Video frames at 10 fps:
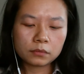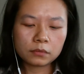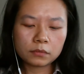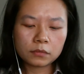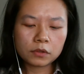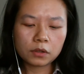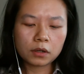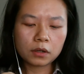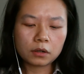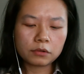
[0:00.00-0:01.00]
so you
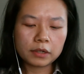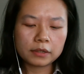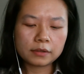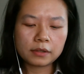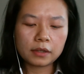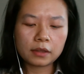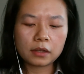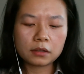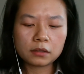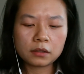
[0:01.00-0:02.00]
can't really see that
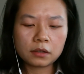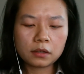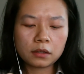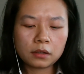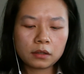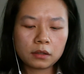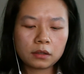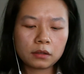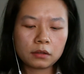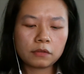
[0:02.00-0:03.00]

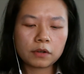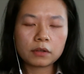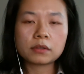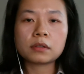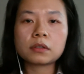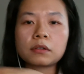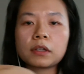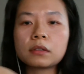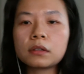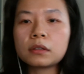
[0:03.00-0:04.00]
you've got sunscreens on.